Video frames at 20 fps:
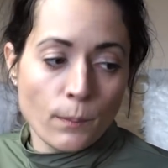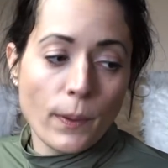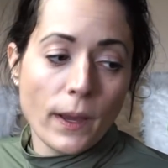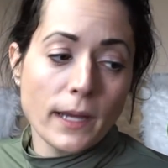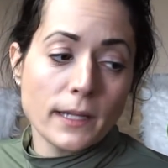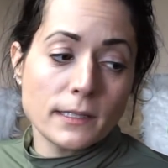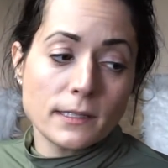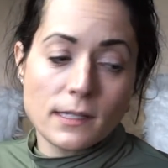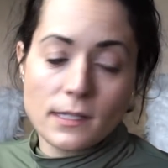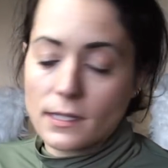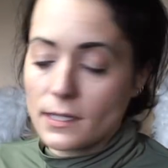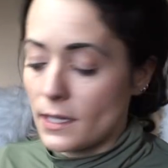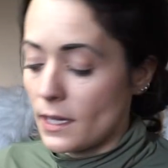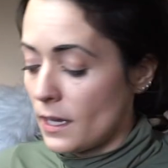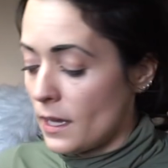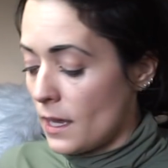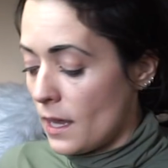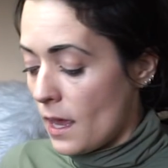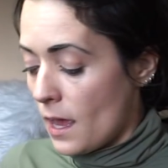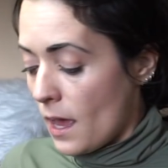But
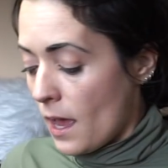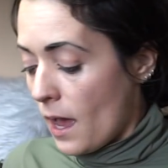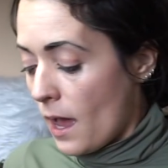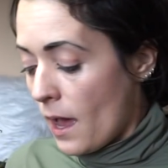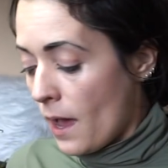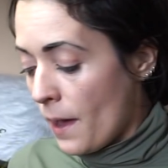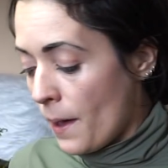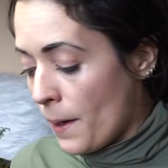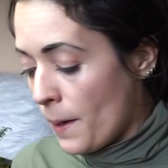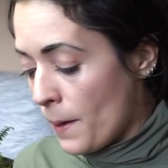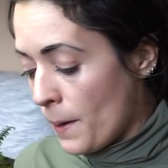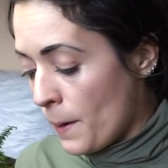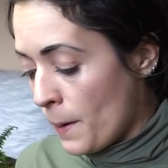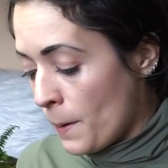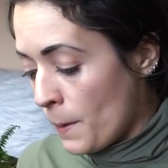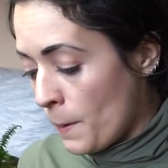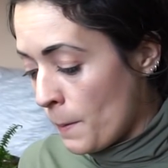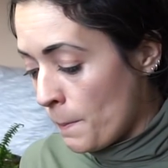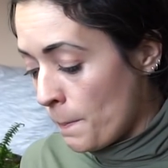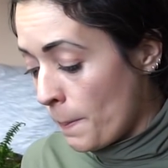
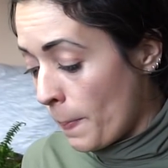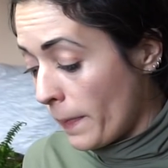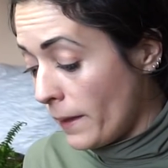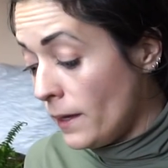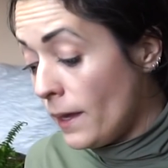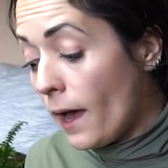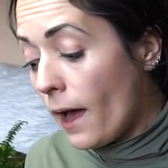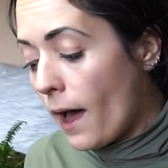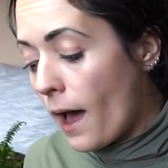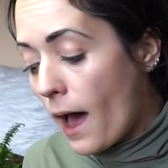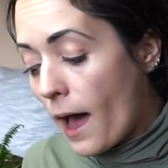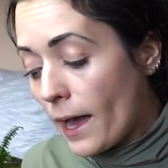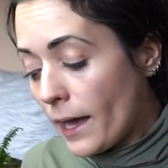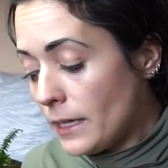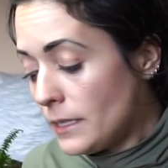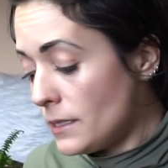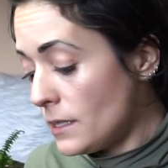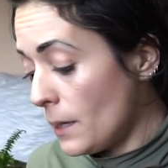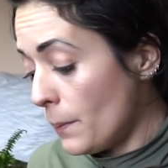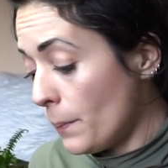yeah,
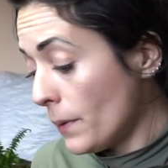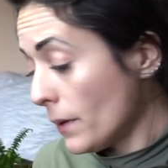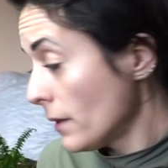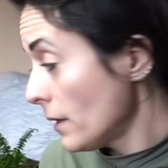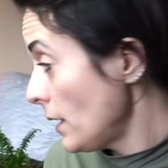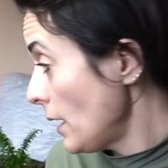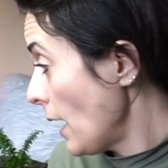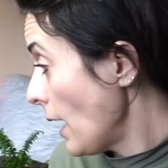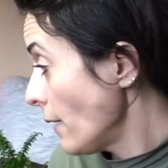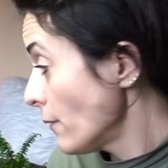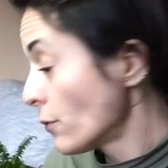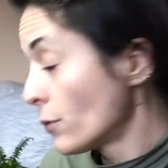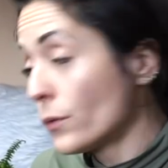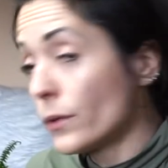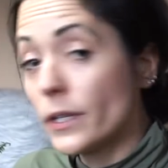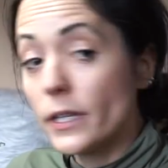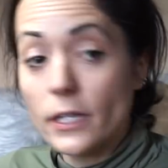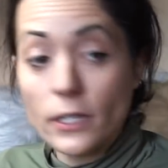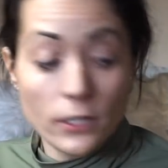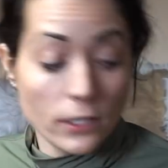I typically have
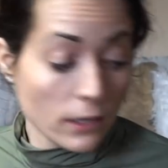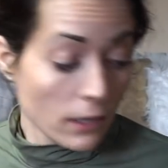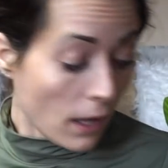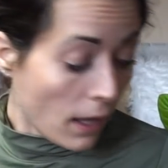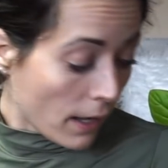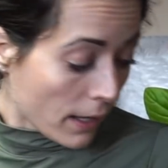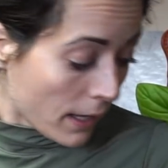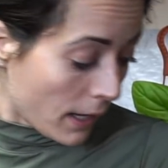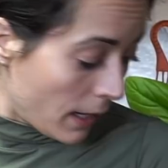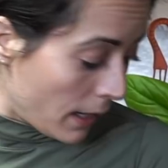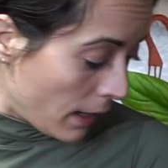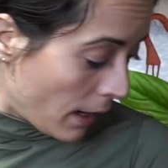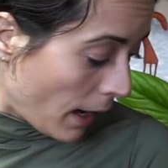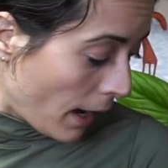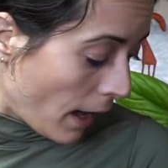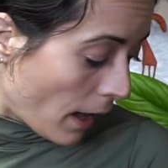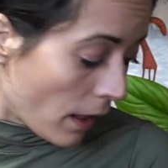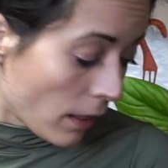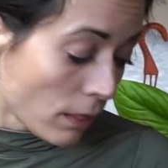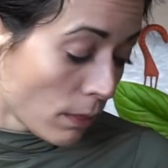really good luck, and
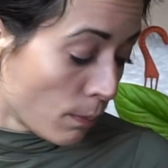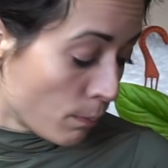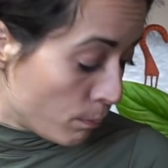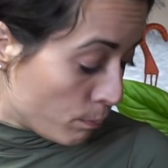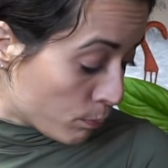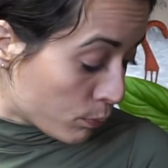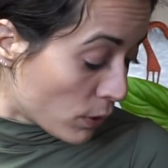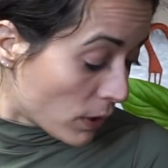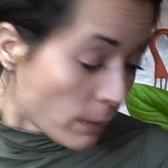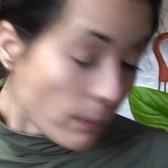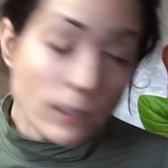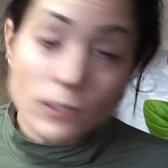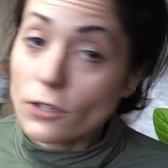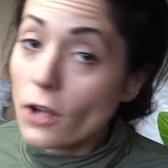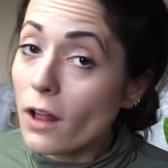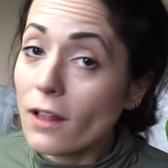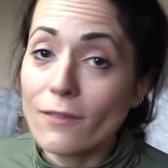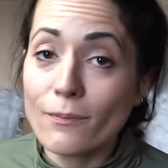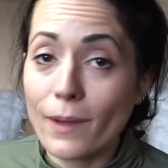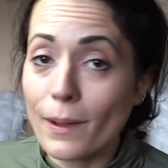pretty much
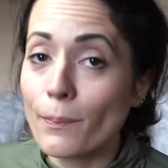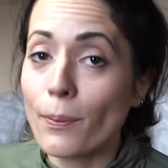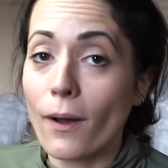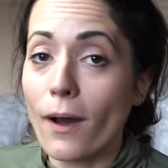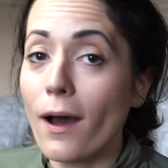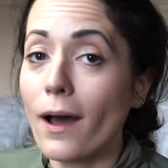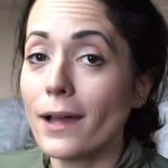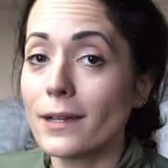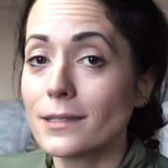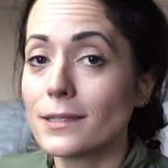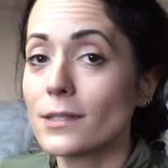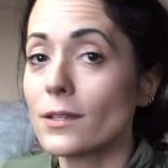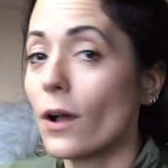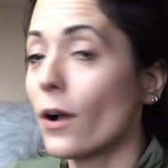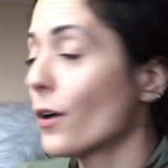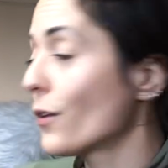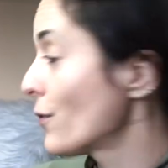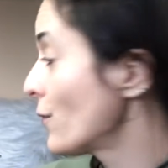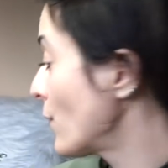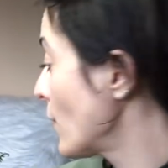all of my pots
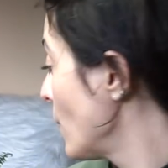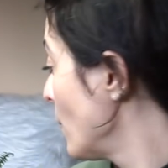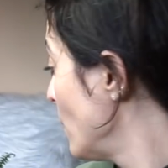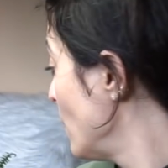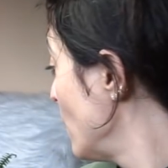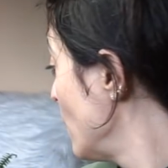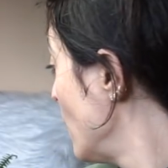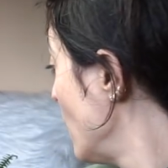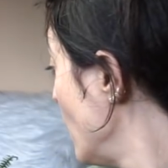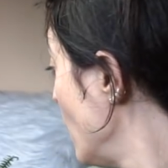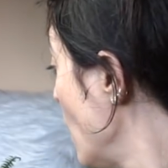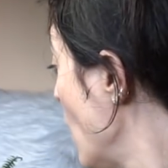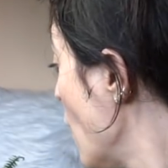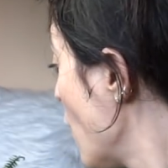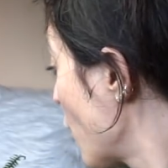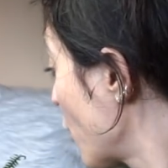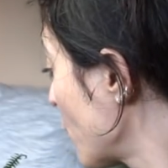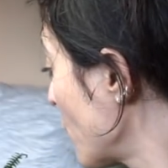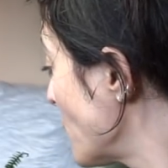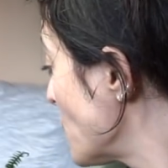are from
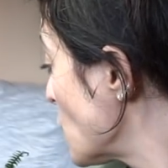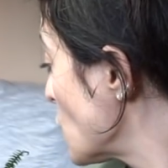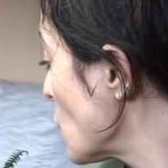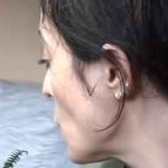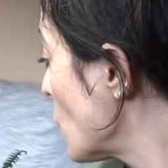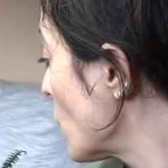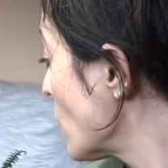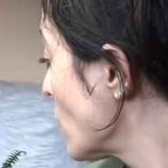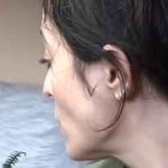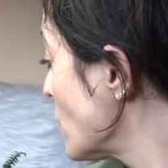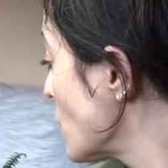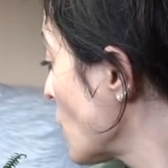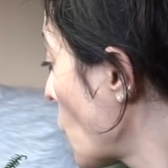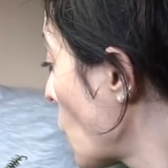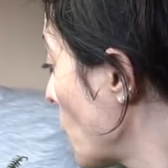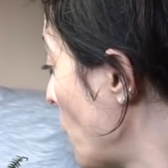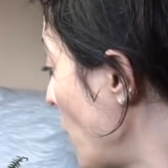thrift stores or